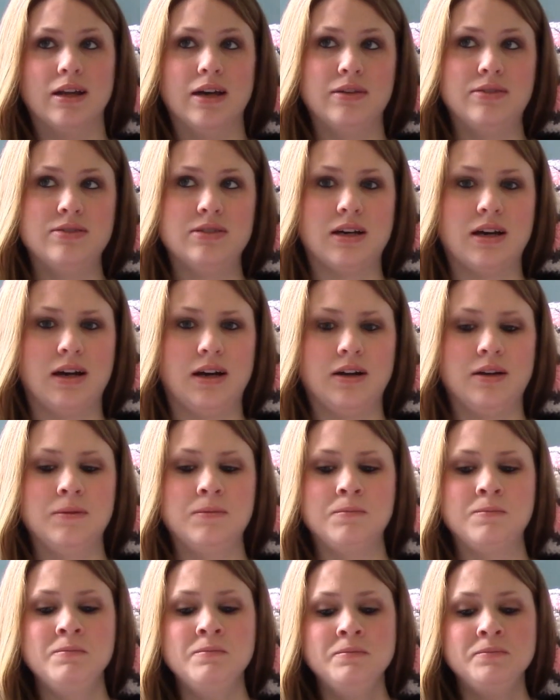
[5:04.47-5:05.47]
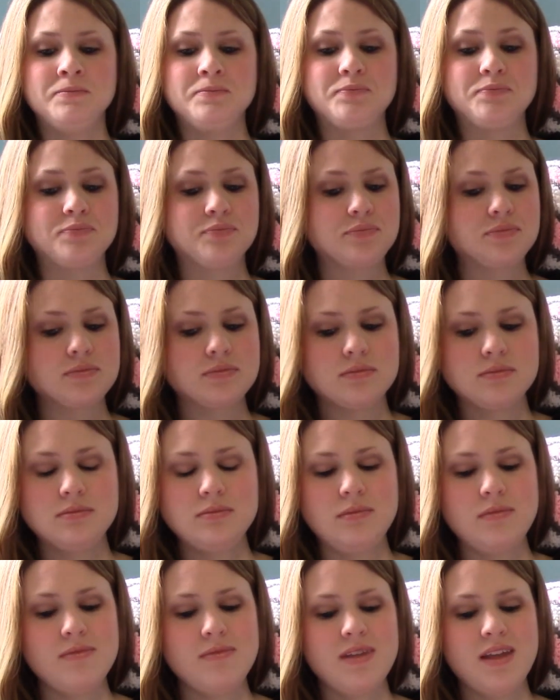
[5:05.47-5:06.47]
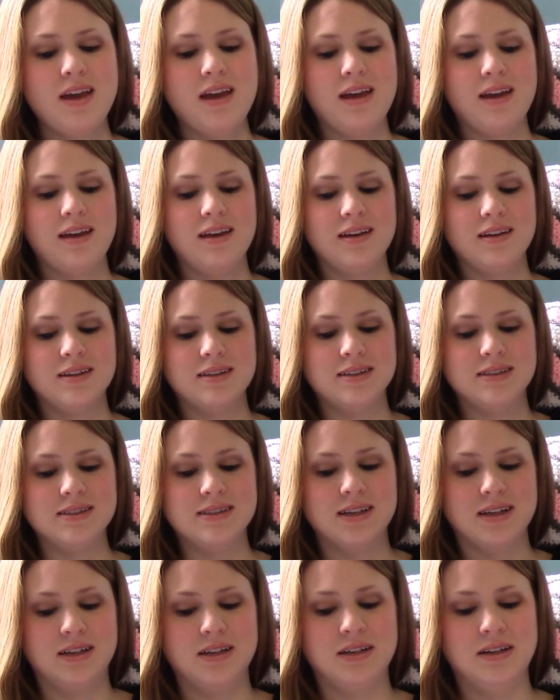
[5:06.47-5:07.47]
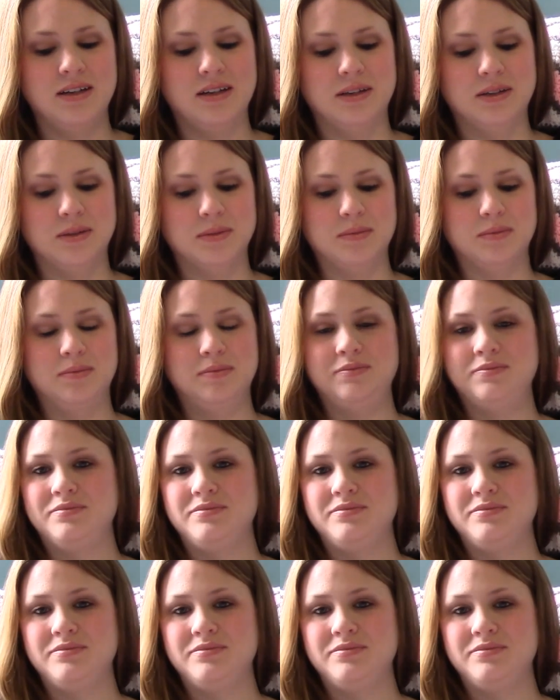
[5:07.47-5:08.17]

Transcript: left side. And